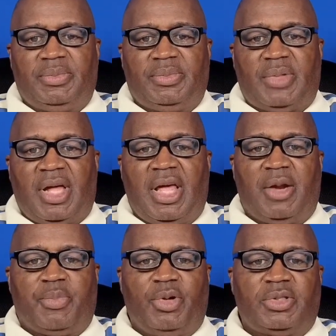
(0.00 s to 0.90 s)
I kind
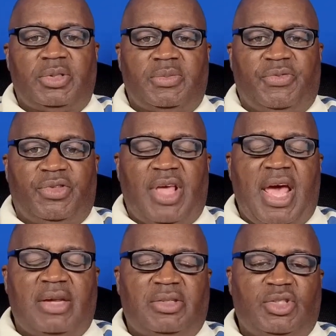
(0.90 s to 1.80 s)
of purchase them for
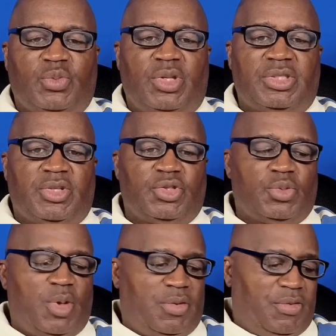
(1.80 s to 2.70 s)
that, as well as other
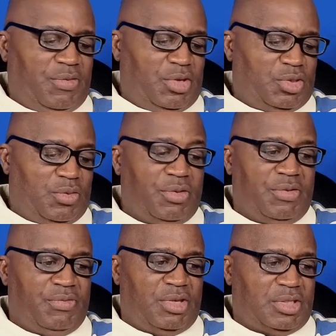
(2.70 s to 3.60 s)
smaller events or other
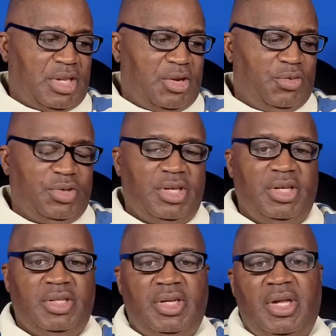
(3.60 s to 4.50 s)
events that I don't
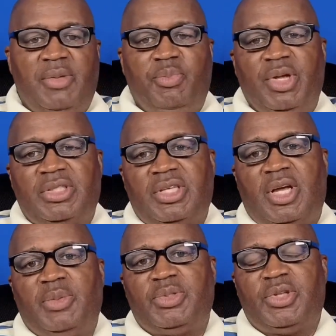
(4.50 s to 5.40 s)
need big
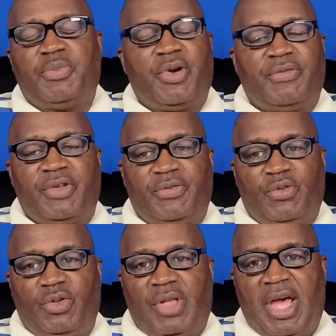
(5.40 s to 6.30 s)
subs. They're perfect
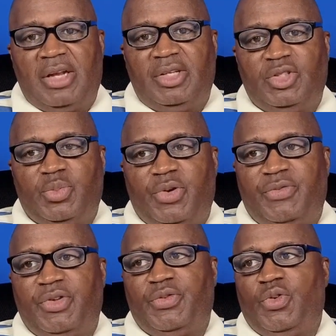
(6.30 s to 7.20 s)
for that. It's
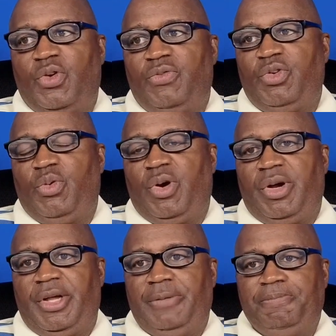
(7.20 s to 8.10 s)
perfect for if you are
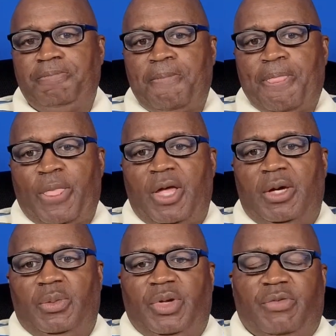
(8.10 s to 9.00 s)

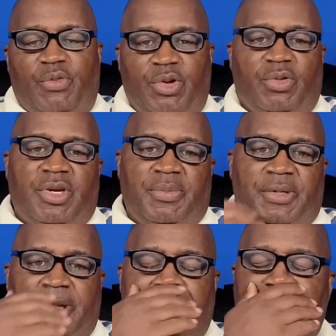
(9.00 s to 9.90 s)
we have a rental
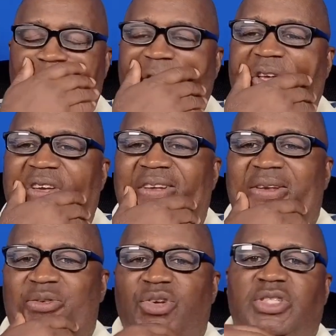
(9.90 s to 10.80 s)
company, and
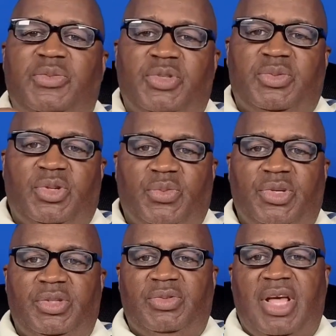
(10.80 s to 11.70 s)
originally just,
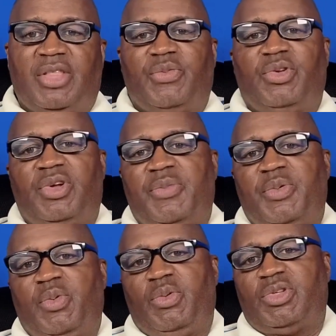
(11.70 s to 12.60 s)
we had the rental company,
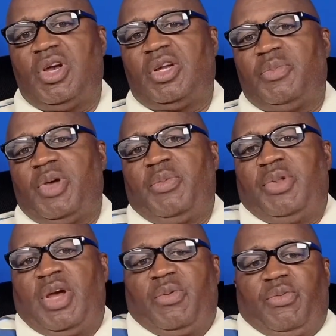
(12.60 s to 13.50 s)
we weren't talking about it, but
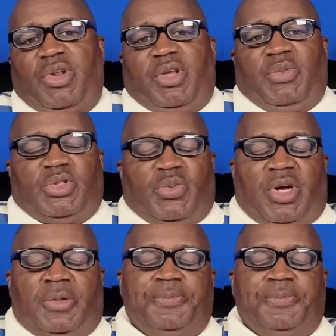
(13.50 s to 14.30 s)
now we're renting them